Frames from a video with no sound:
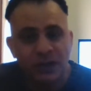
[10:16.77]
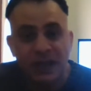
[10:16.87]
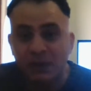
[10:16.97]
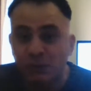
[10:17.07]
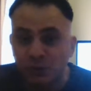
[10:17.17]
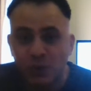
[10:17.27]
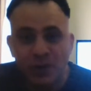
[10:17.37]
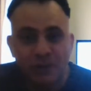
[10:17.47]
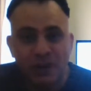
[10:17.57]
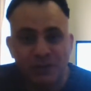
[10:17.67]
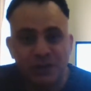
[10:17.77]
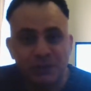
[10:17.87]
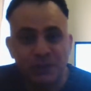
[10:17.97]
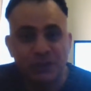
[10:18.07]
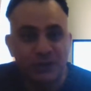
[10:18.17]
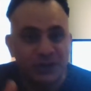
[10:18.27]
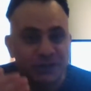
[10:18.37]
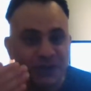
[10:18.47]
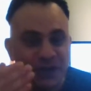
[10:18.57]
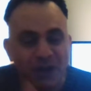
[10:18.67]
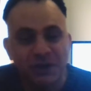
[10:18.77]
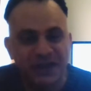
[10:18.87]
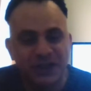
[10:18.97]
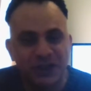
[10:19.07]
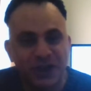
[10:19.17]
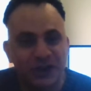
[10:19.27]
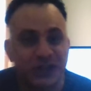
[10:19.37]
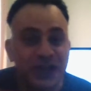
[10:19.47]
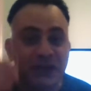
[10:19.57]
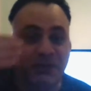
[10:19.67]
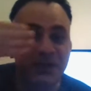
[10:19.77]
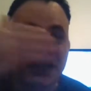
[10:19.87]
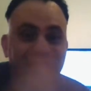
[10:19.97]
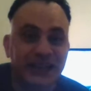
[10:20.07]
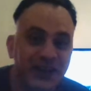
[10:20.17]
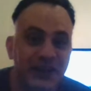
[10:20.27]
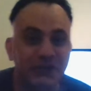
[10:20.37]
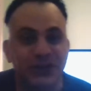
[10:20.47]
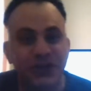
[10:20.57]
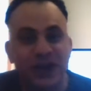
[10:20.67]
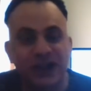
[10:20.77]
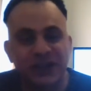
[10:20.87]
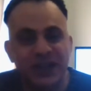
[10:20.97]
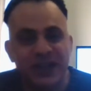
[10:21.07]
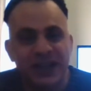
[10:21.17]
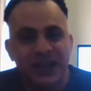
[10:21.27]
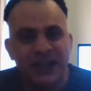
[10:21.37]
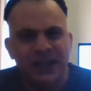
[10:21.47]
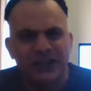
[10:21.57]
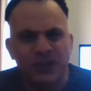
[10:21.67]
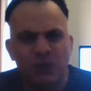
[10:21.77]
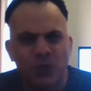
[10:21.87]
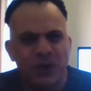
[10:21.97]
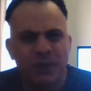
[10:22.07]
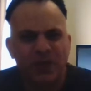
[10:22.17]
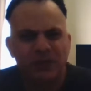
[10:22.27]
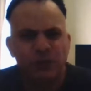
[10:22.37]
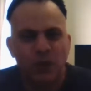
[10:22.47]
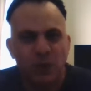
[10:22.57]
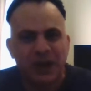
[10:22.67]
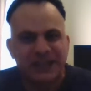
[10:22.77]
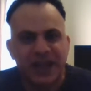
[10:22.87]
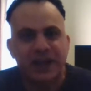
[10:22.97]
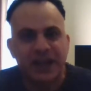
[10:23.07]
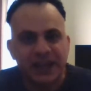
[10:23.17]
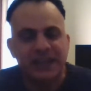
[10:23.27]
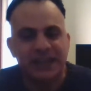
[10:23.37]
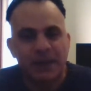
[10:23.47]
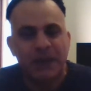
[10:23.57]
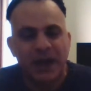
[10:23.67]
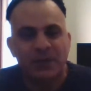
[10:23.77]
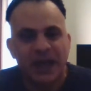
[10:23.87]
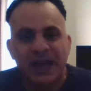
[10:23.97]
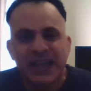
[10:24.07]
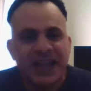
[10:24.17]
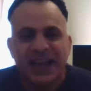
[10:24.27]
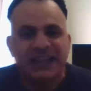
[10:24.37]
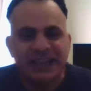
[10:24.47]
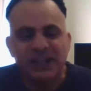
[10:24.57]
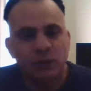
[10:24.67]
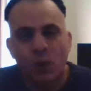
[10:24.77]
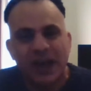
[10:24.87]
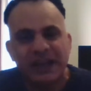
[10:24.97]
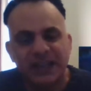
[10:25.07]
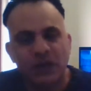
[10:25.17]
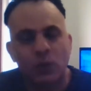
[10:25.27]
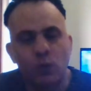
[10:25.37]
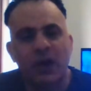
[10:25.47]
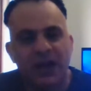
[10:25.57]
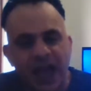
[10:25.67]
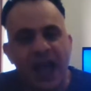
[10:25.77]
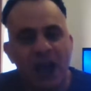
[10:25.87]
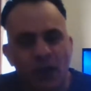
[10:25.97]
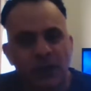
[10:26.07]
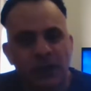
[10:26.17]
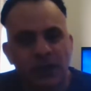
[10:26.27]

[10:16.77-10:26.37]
It was Warner Brothers who put Christopher Nolan in charge, and he put Zack Snyder in charge. So Warner Brothers were always uneasy about that, and this is why it didn't work out.